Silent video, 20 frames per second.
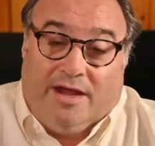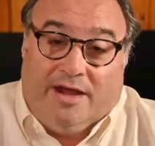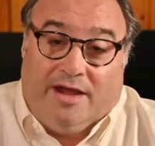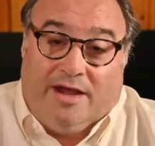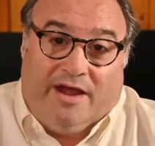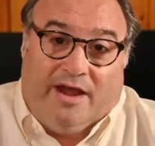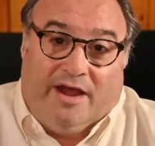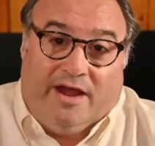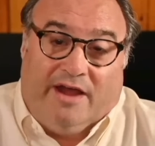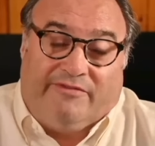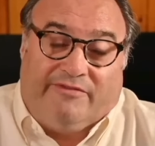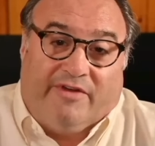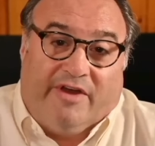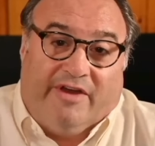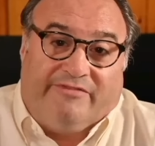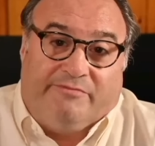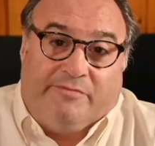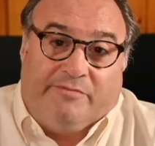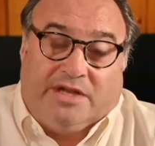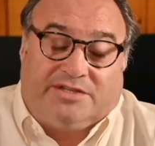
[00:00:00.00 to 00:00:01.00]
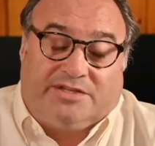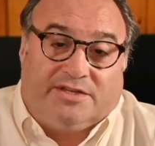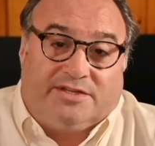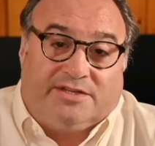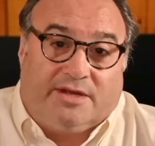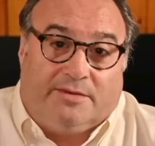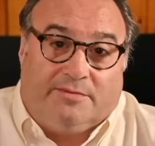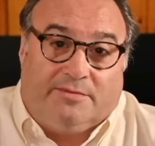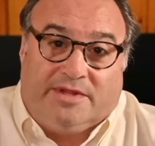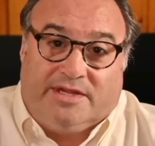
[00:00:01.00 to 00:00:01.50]
I, have I've
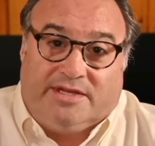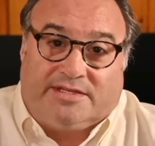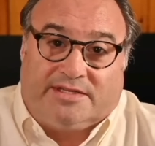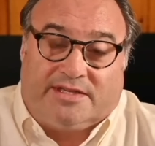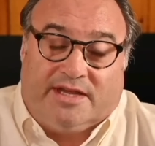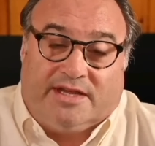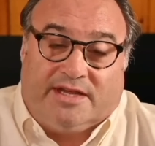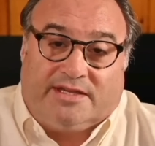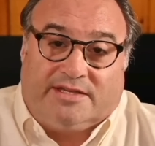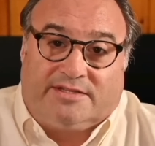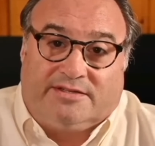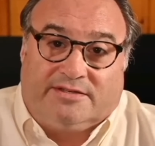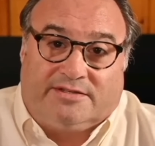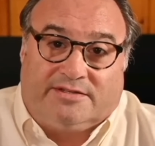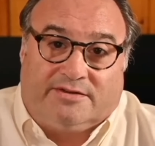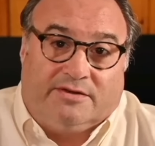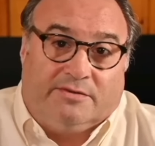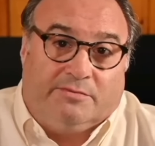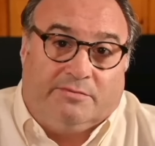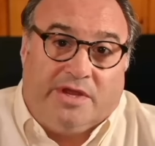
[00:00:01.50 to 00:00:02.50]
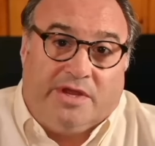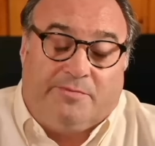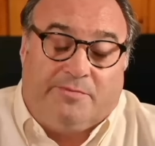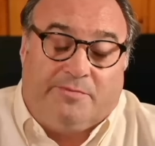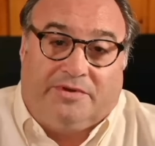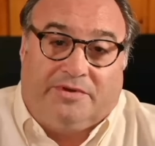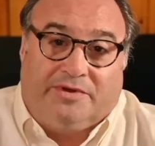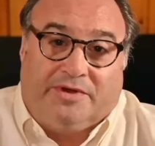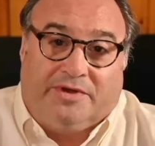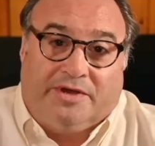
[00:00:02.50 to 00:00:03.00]
mentioned some of these things to certain
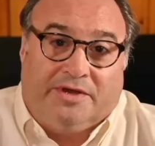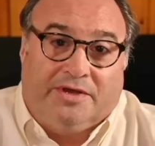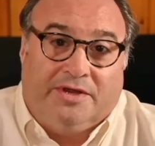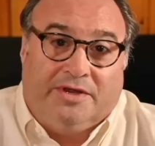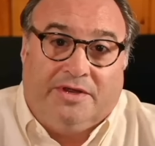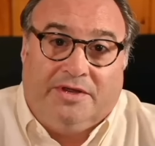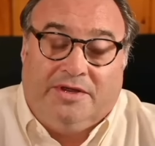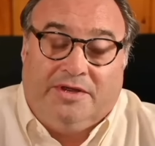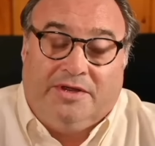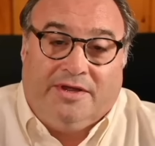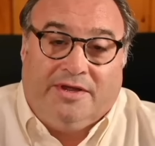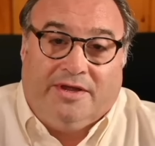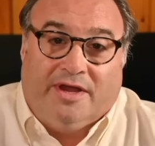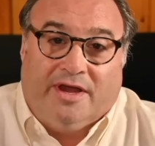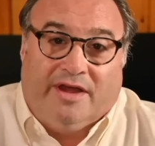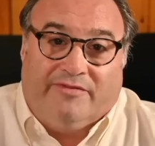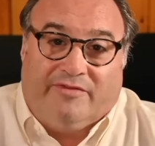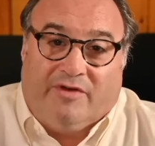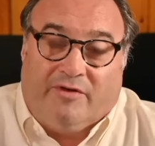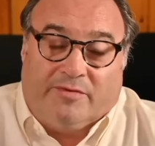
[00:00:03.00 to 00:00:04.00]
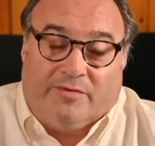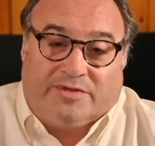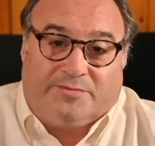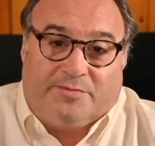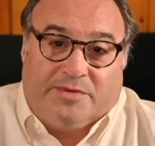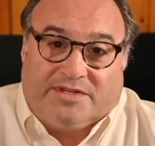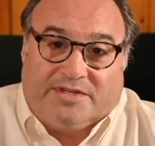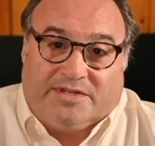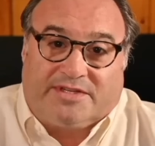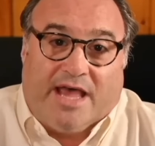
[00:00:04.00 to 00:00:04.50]
people, and I've
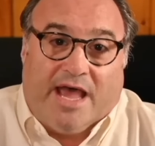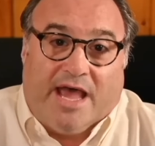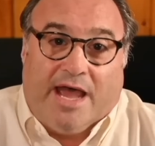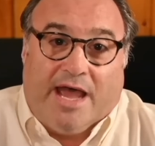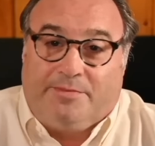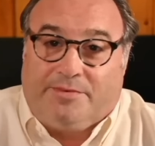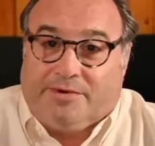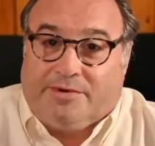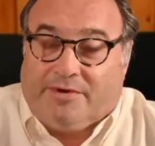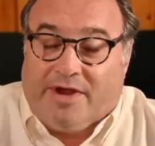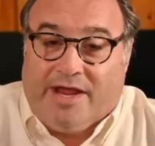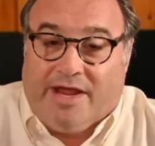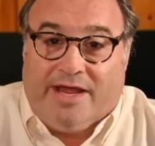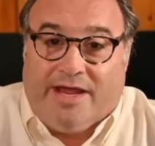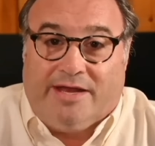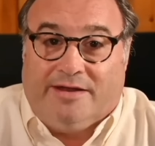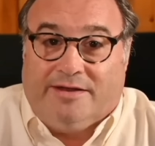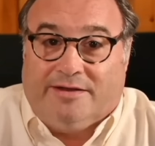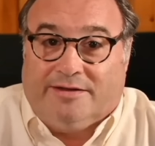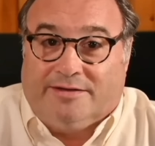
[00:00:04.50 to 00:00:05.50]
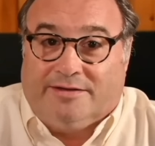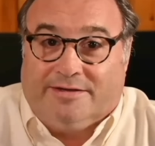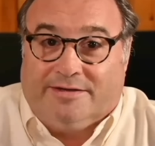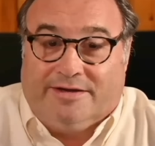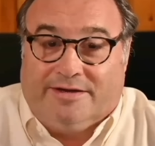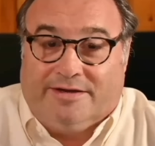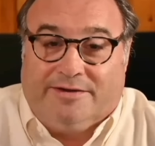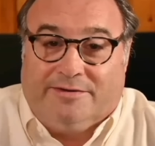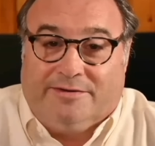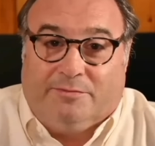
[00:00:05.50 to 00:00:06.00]
almost been slapped or hit, and
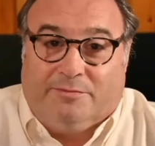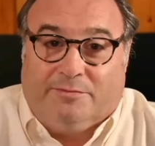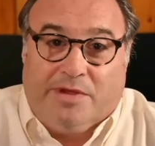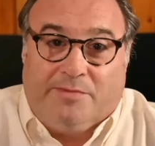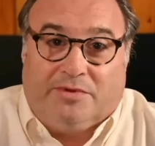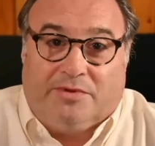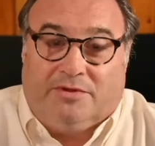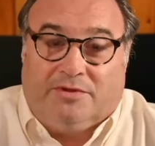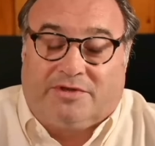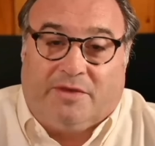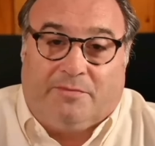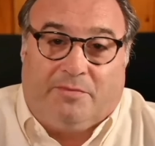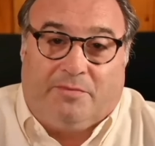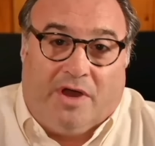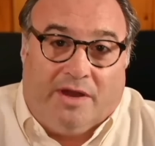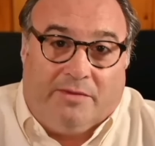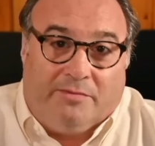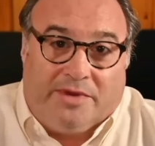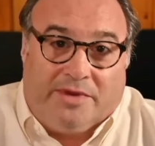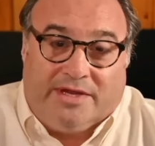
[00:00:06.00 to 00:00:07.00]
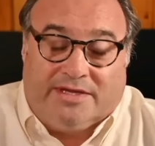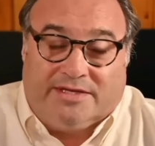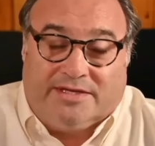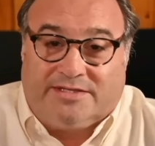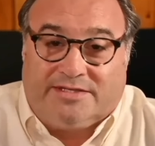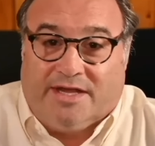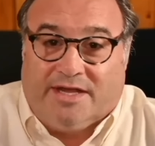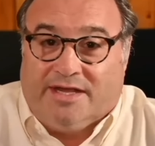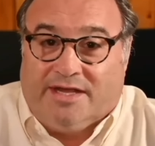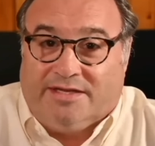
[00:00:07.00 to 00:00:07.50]
uh, you know people look upon me
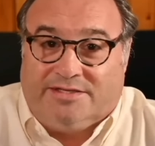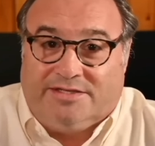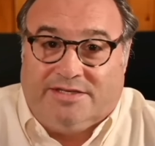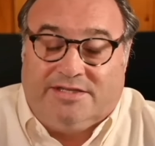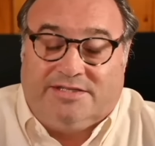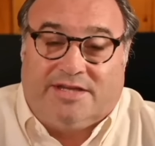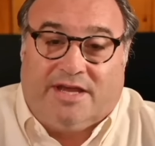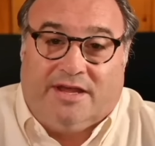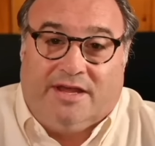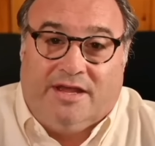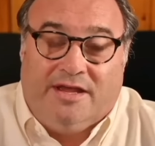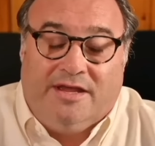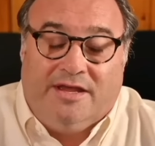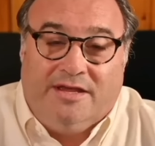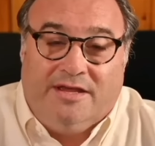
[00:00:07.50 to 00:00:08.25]
as saying, "Geez, I."